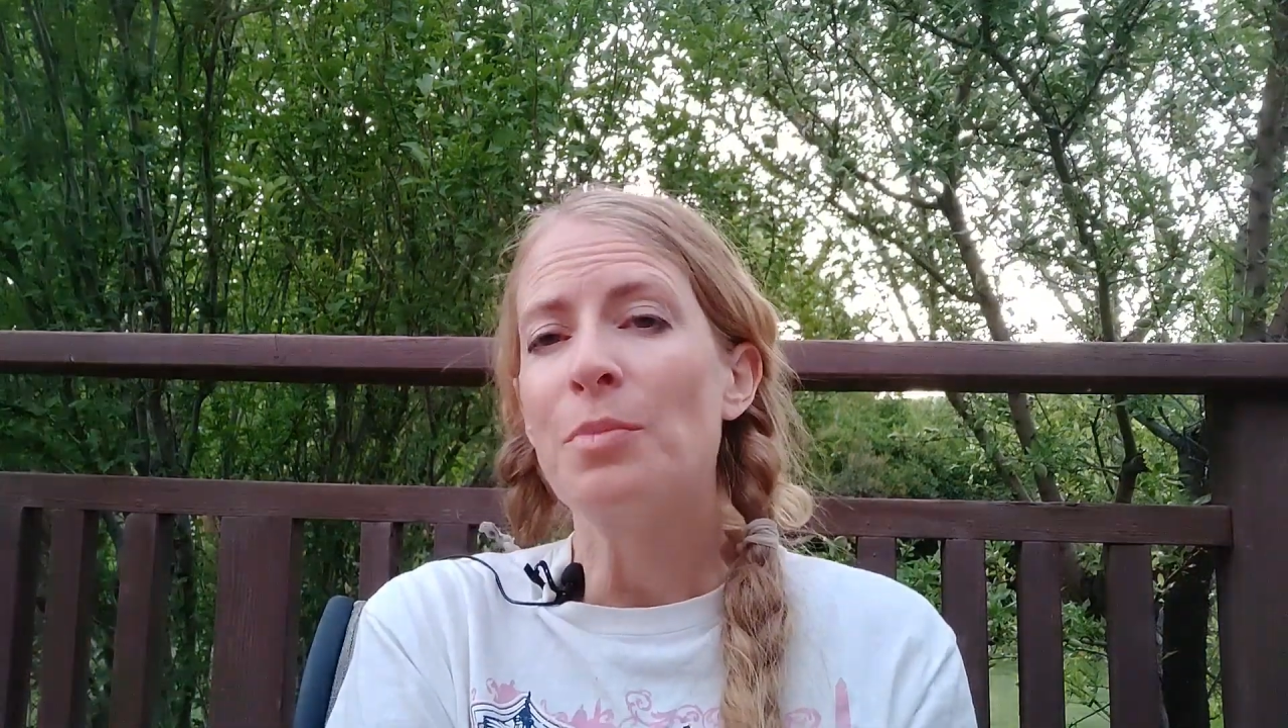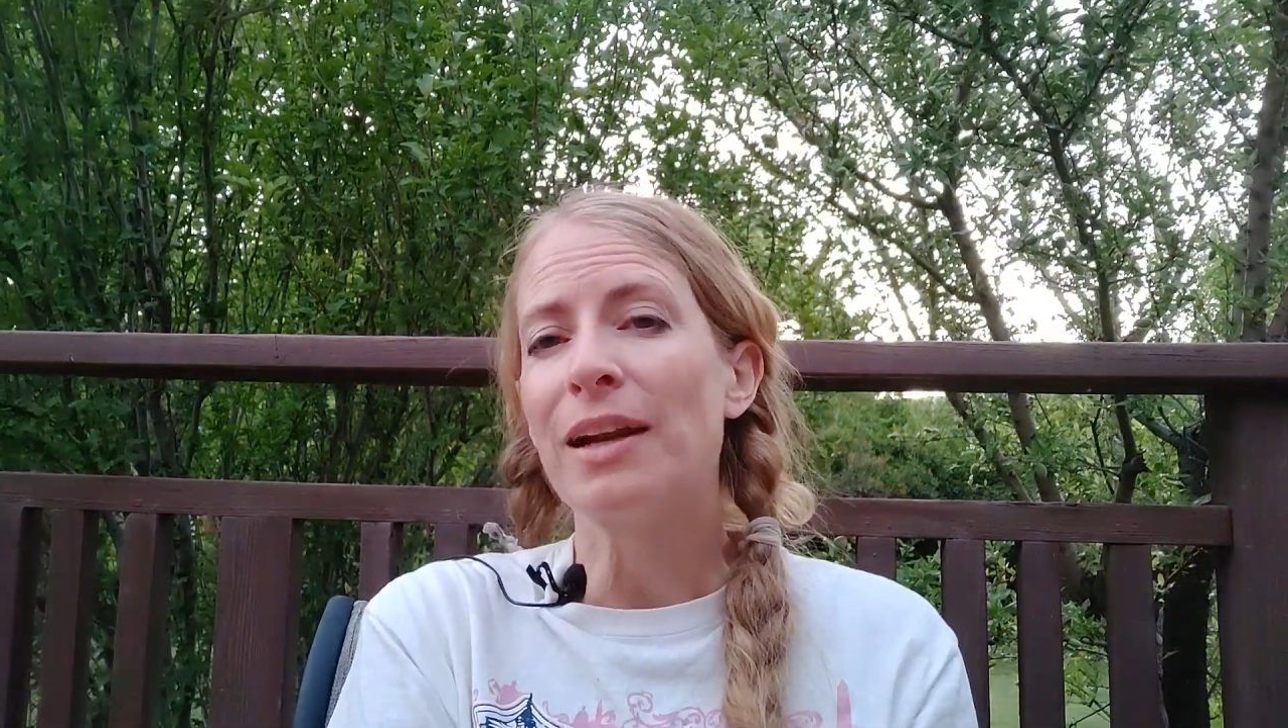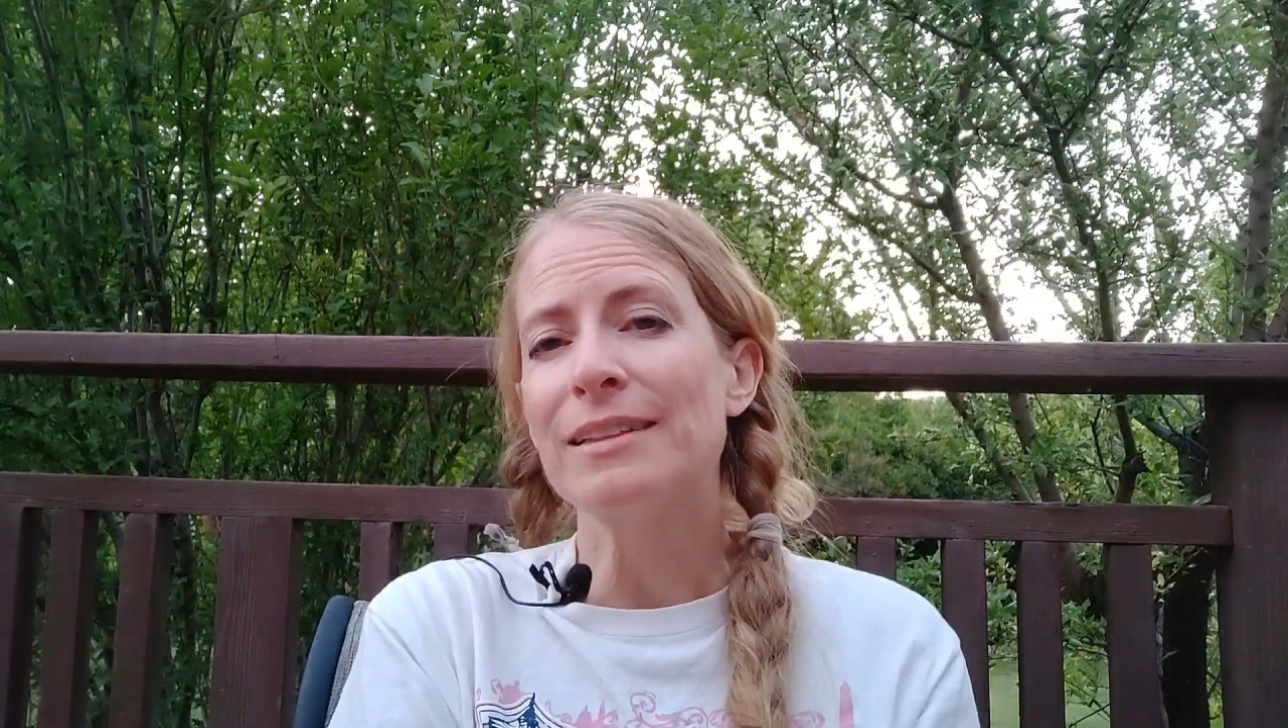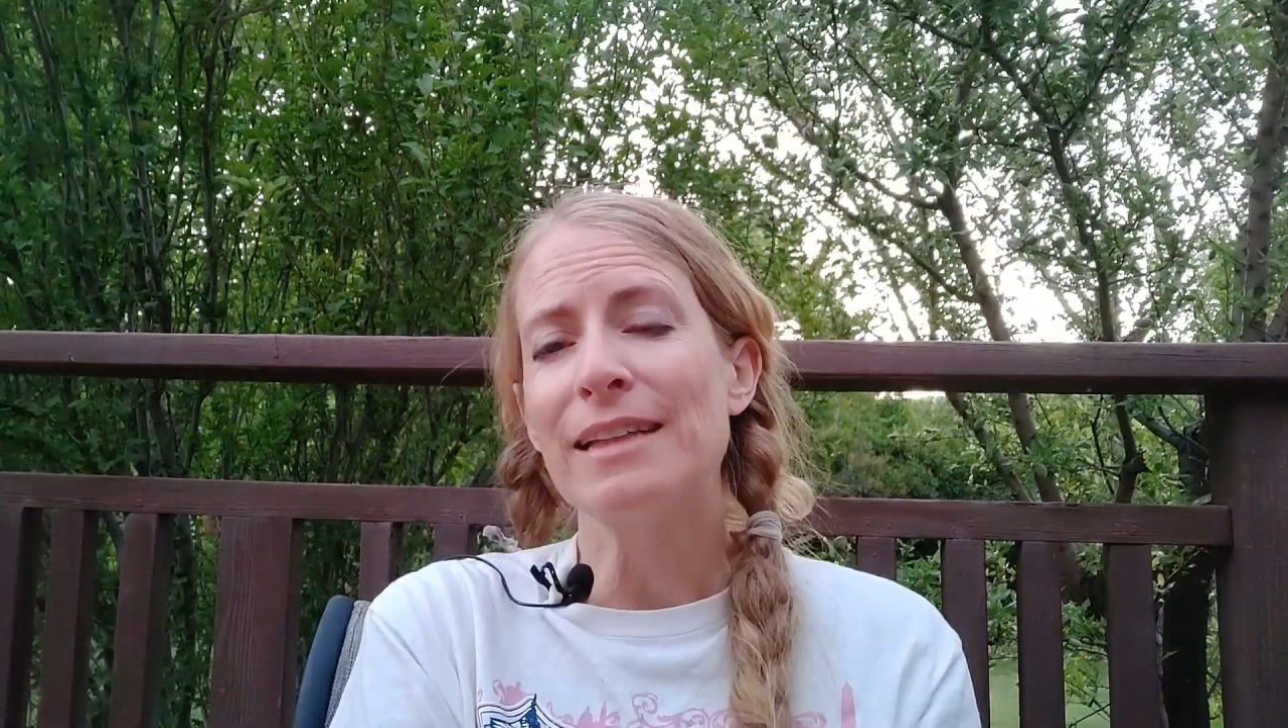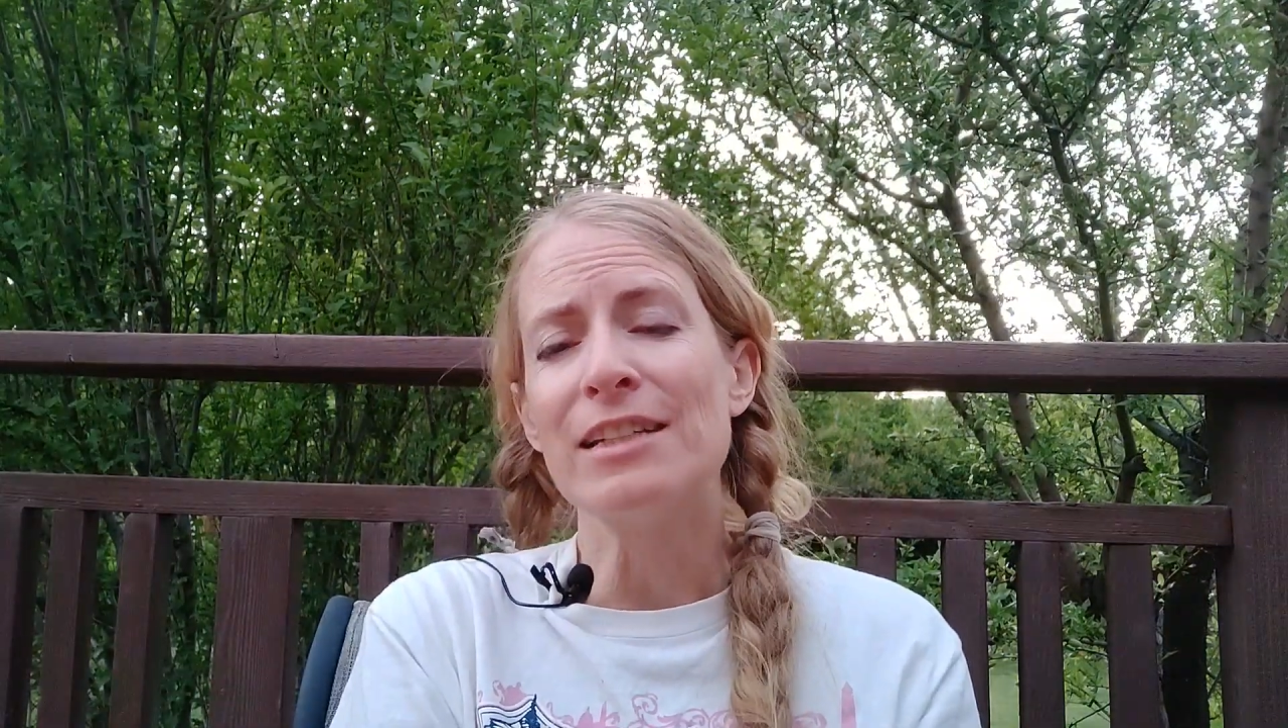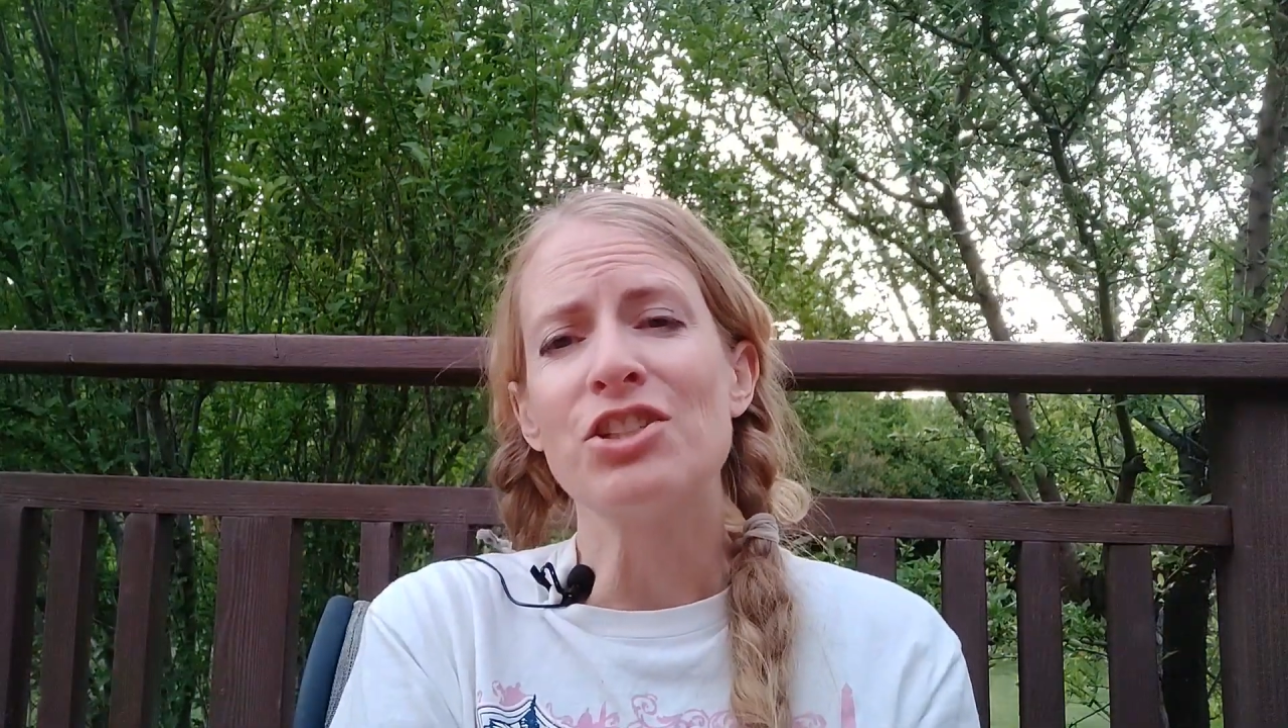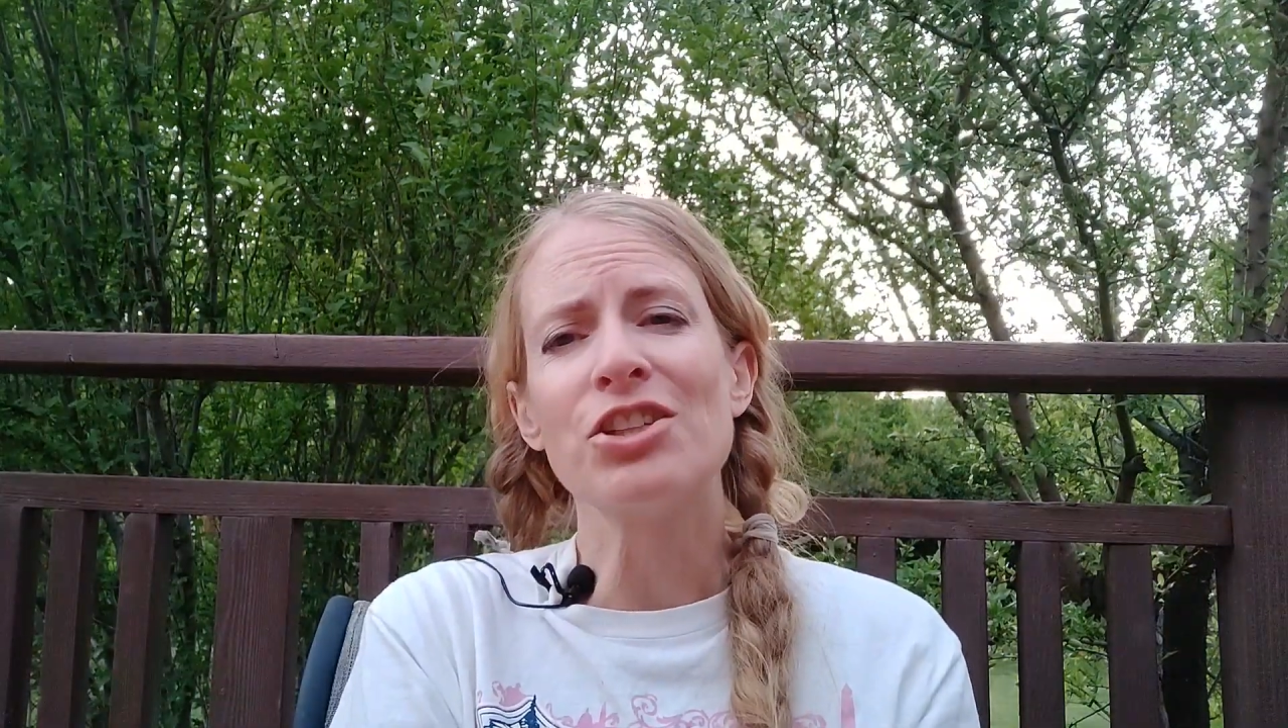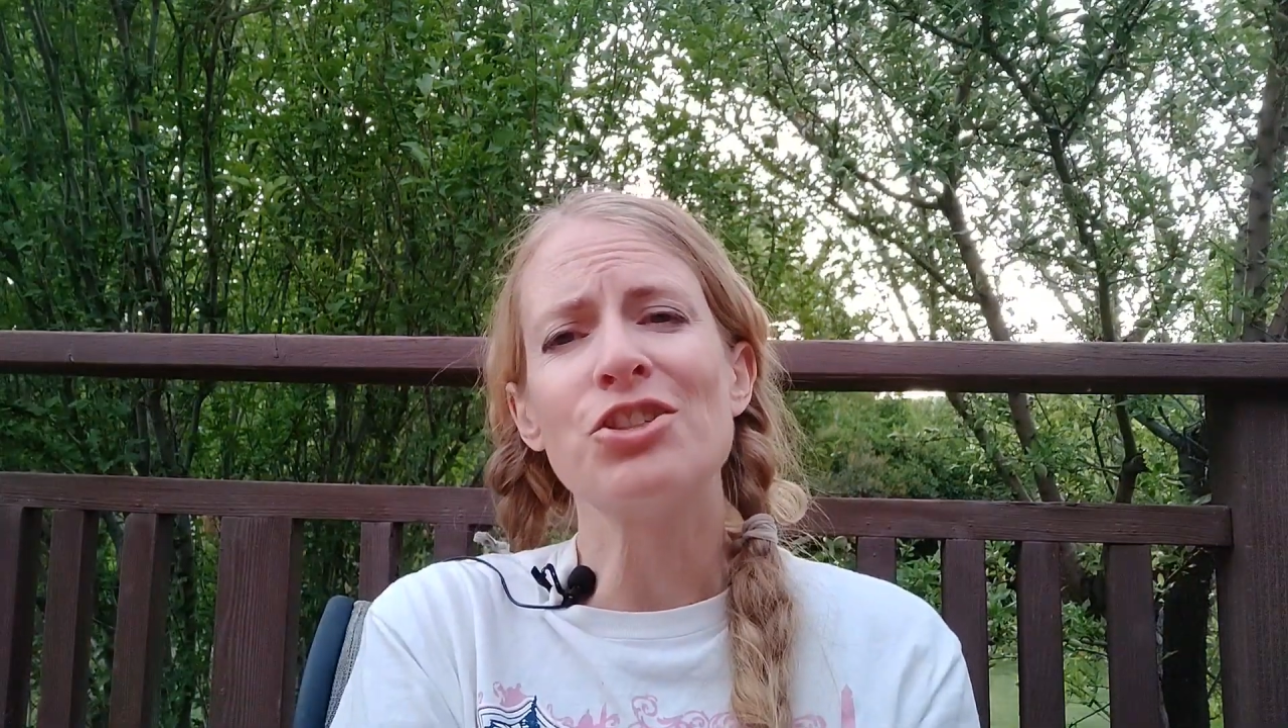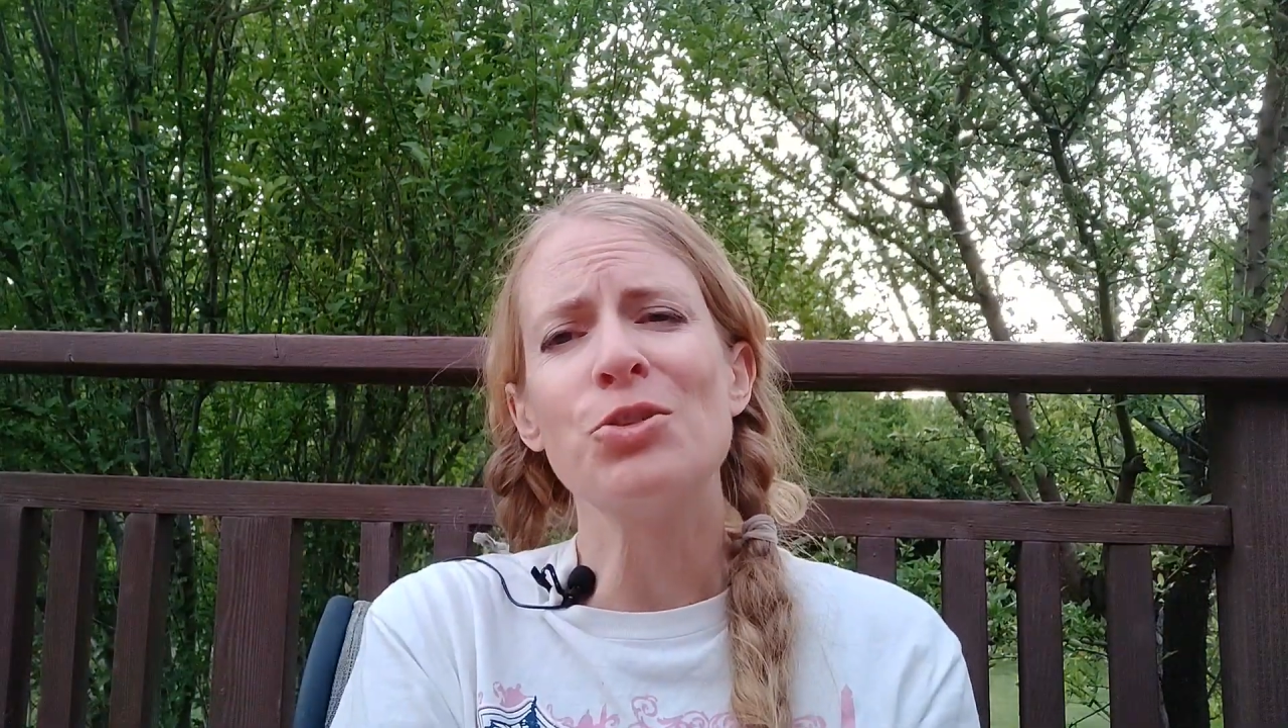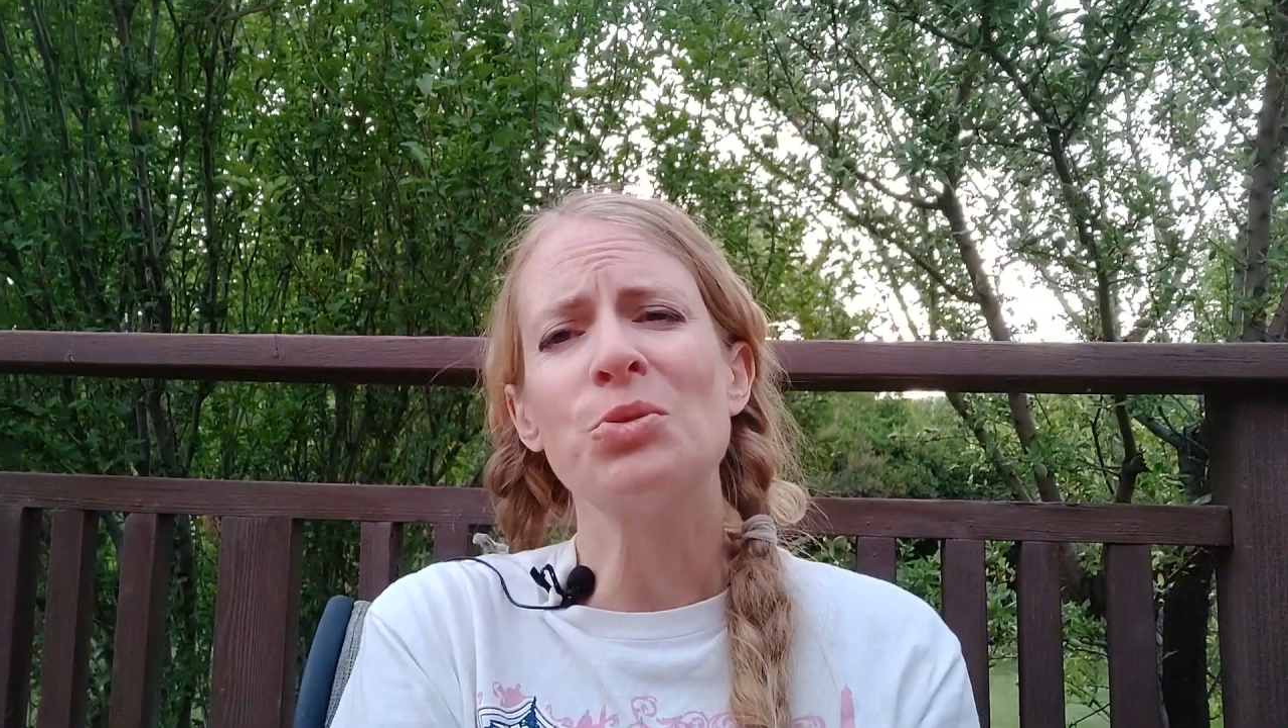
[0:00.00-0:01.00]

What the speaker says: But I say just